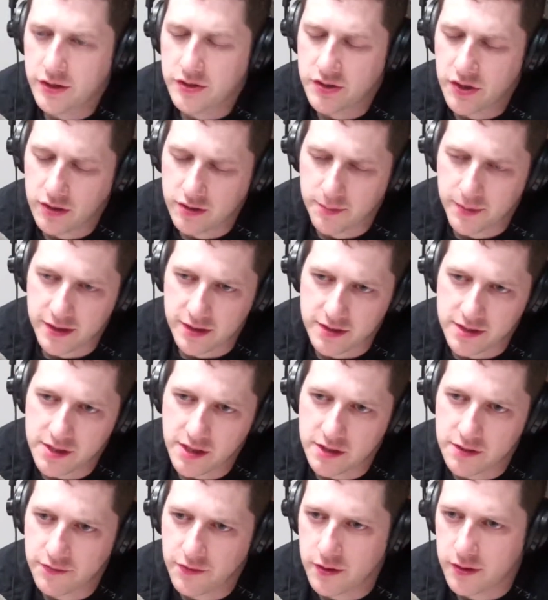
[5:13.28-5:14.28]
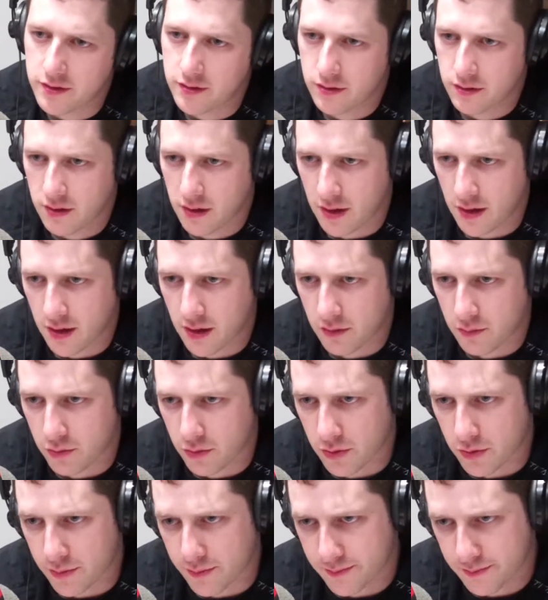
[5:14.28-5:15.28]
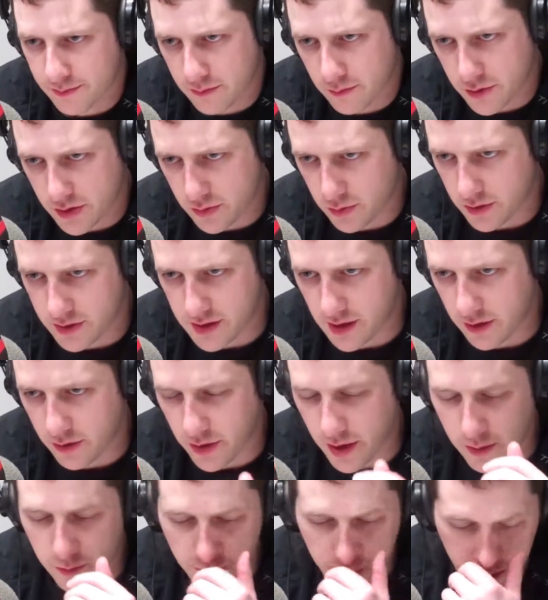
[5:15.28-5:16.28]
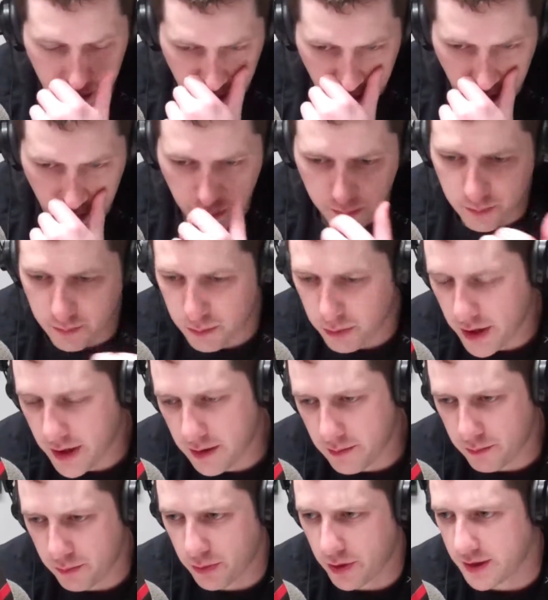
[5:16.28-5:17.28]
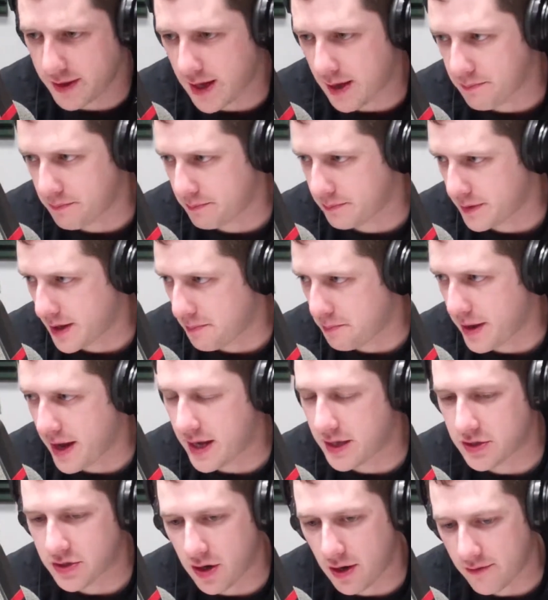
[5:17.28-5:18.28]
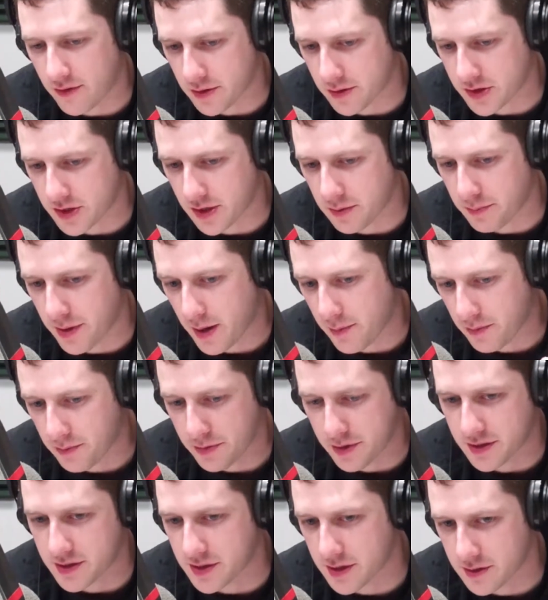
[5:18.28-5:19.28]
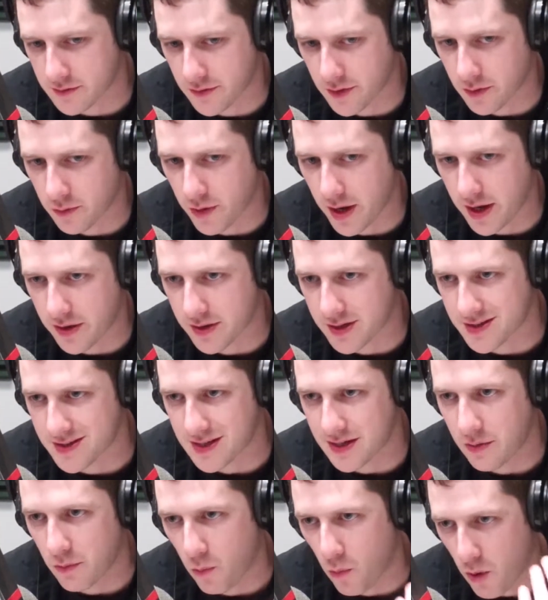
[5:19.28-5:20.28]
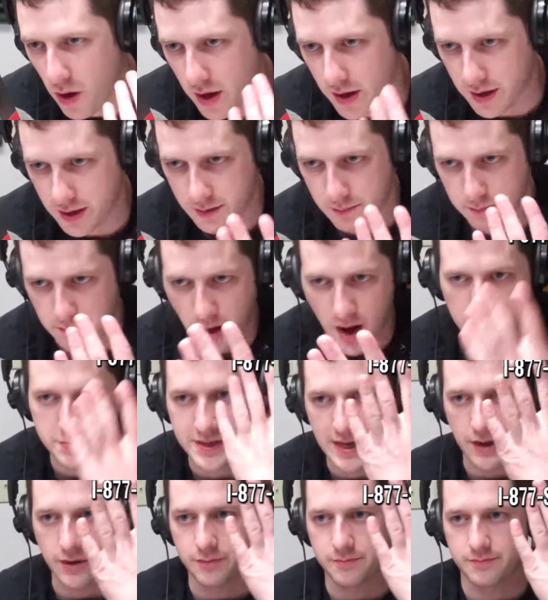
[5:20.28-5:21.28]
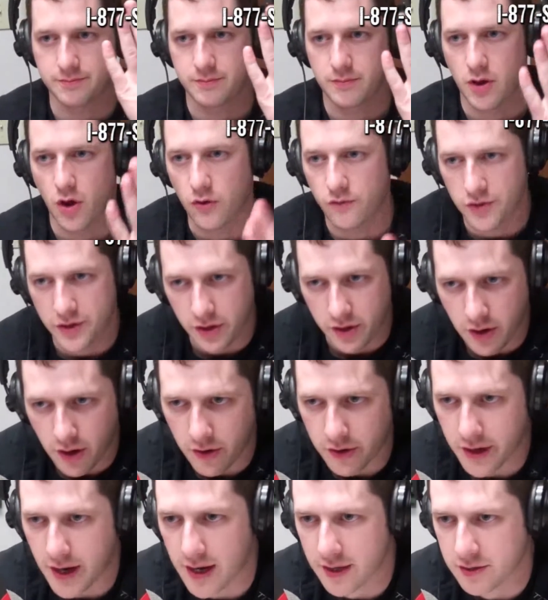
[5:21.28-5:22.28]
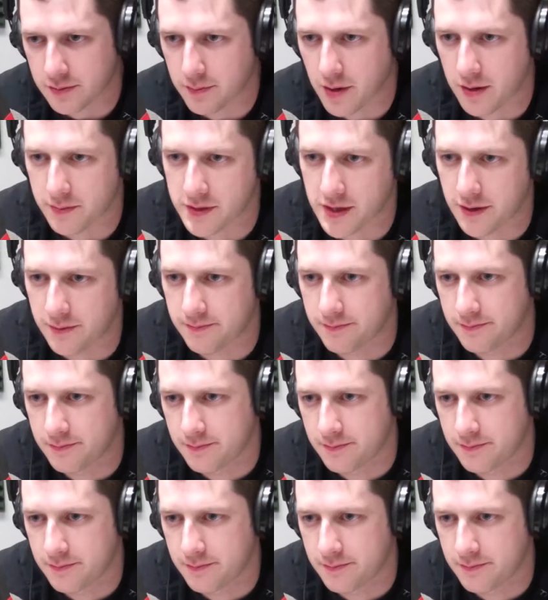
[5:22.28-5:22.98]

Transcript: you talked about the 6-foot rule, right, which was a great one. You know, you print that page off on a sheet of paper, put it 6 foot away, and then see what pops out. Right. Hopefully your call to action pops out.